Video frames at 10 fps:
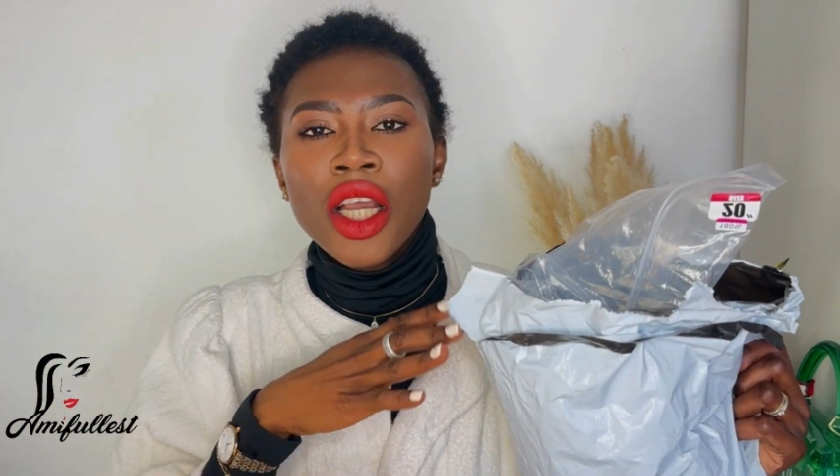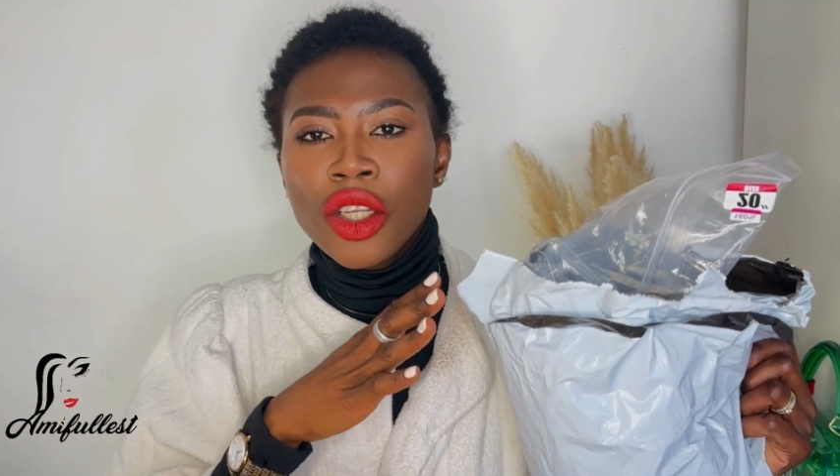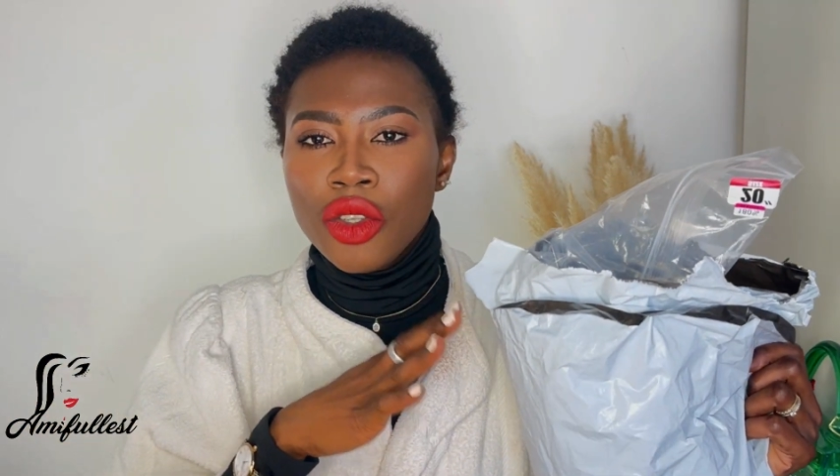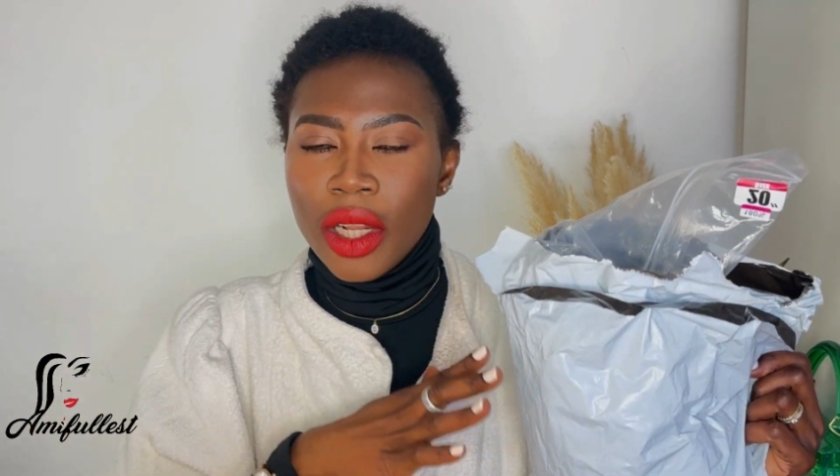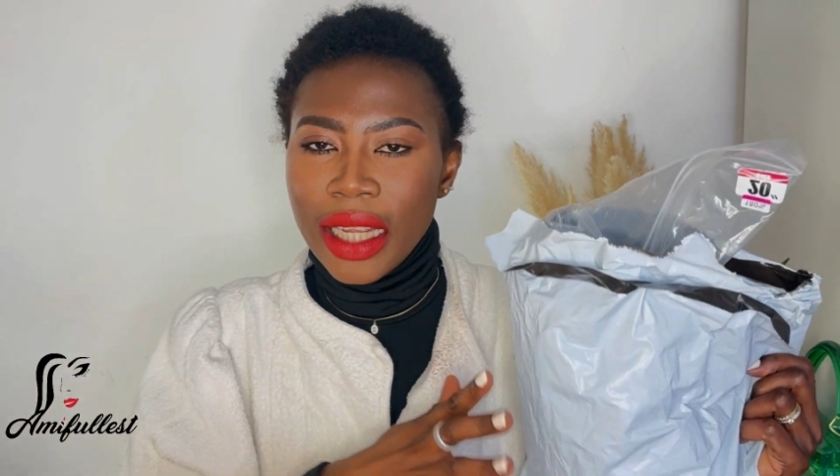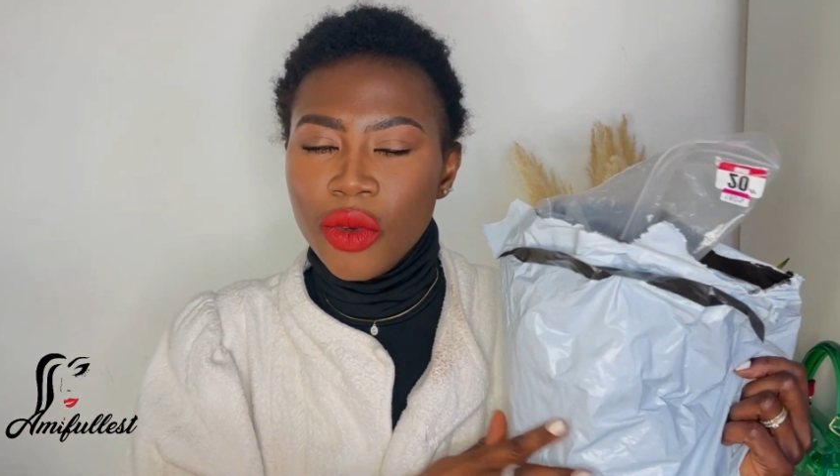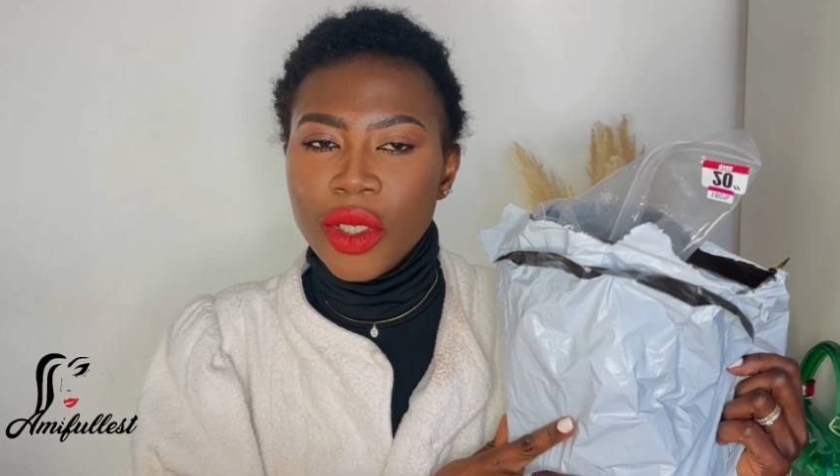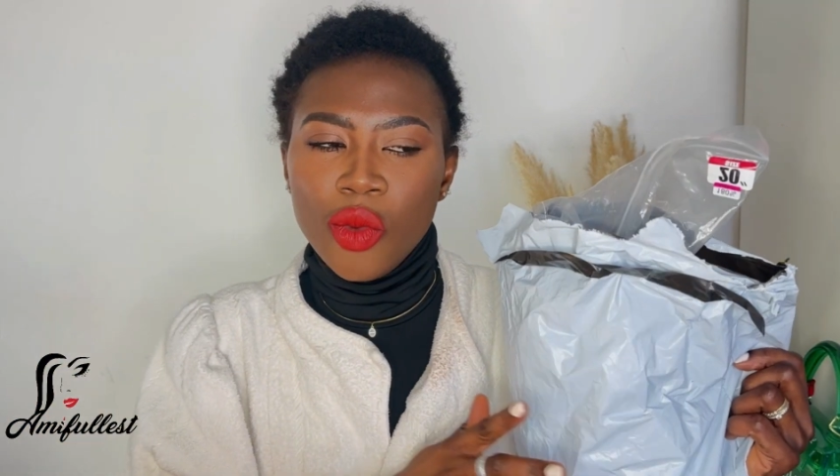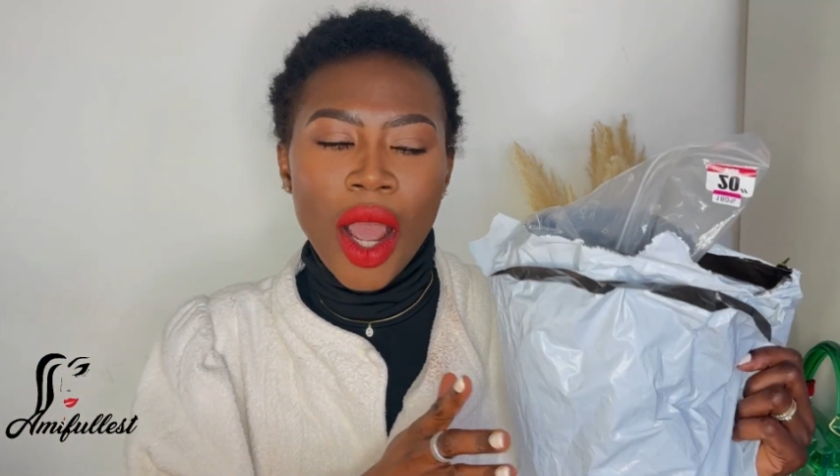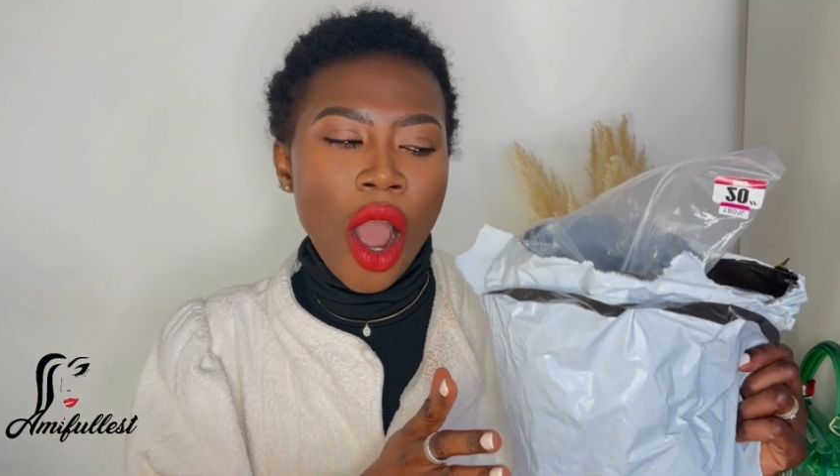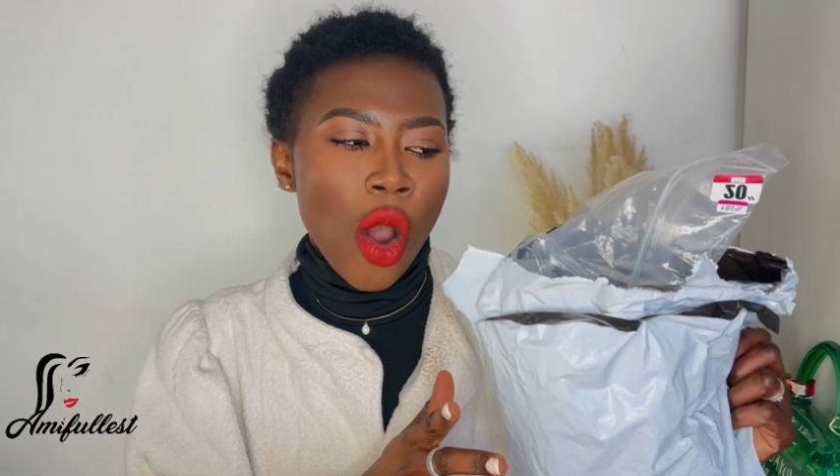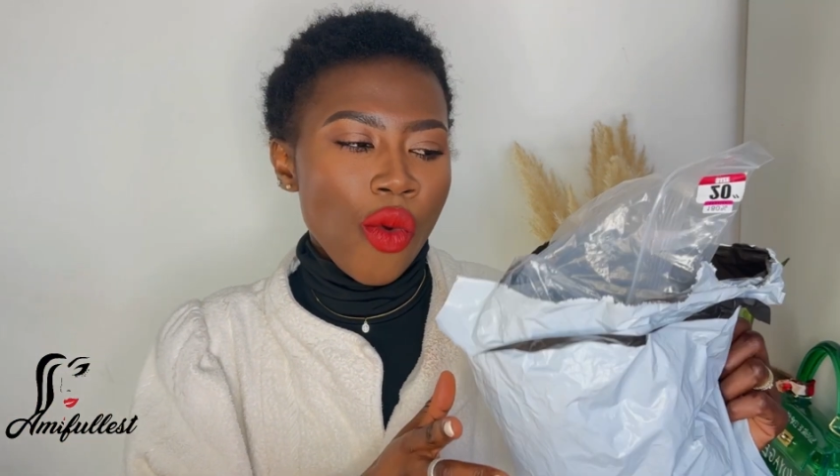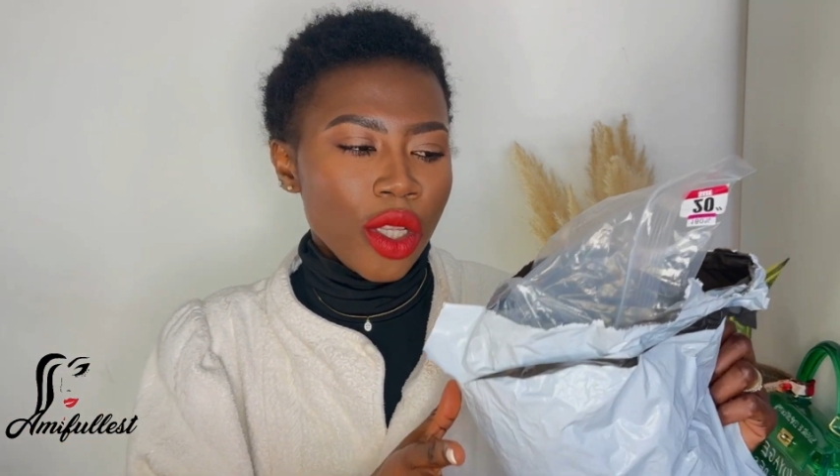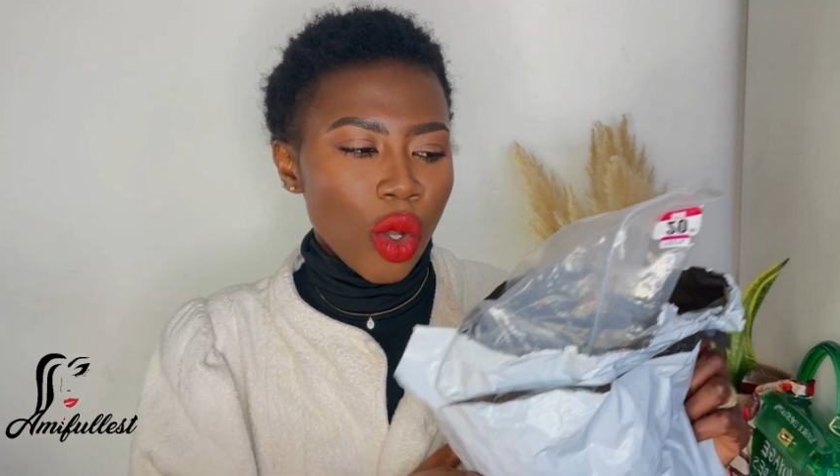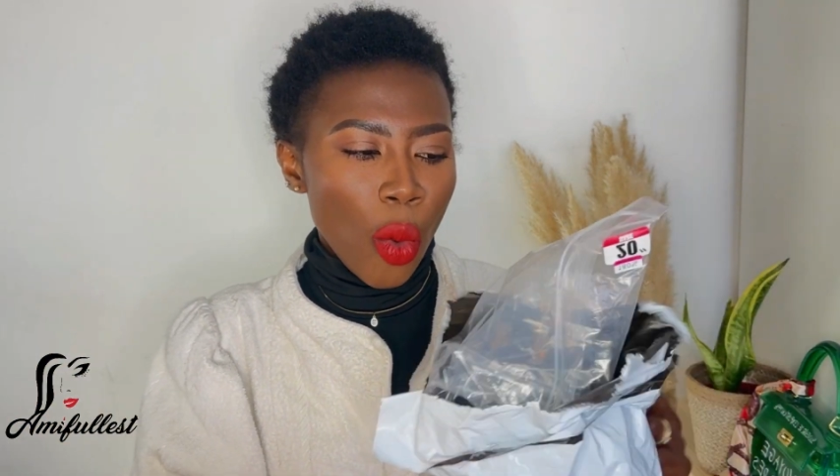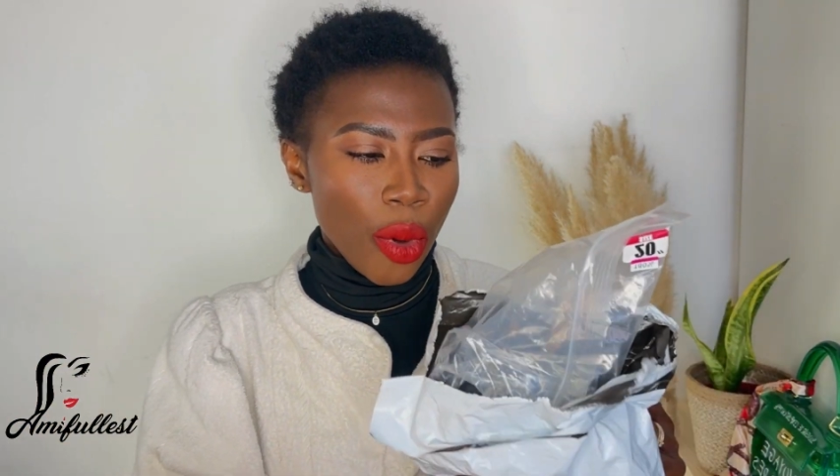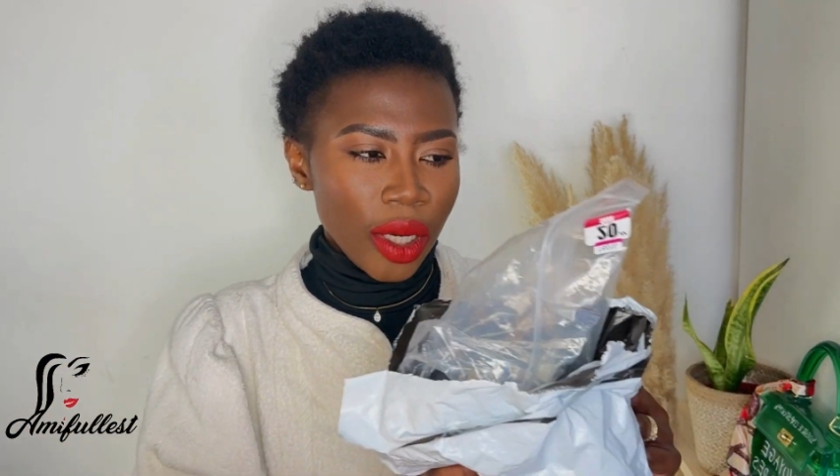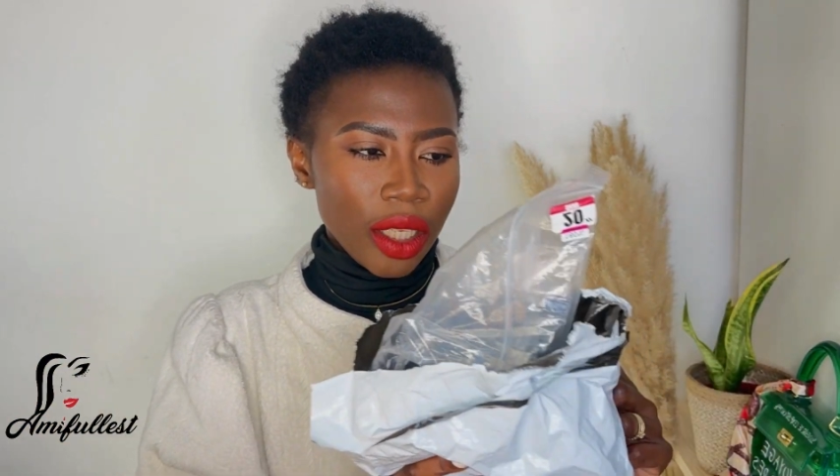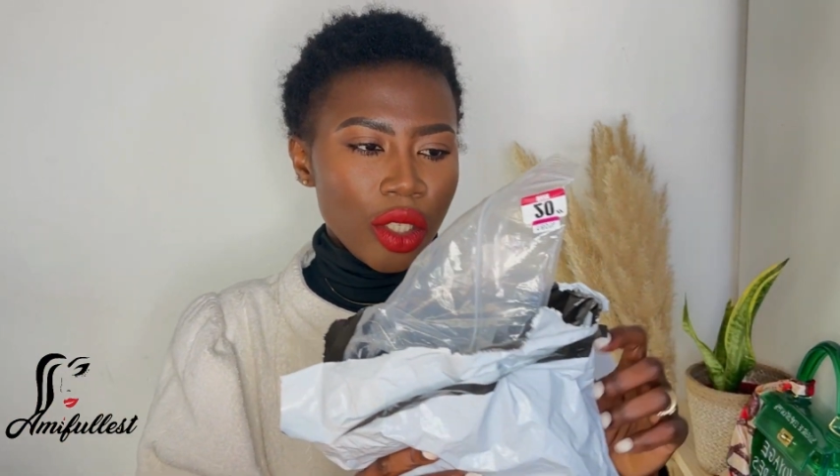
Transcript: So that's the reason why I always open it.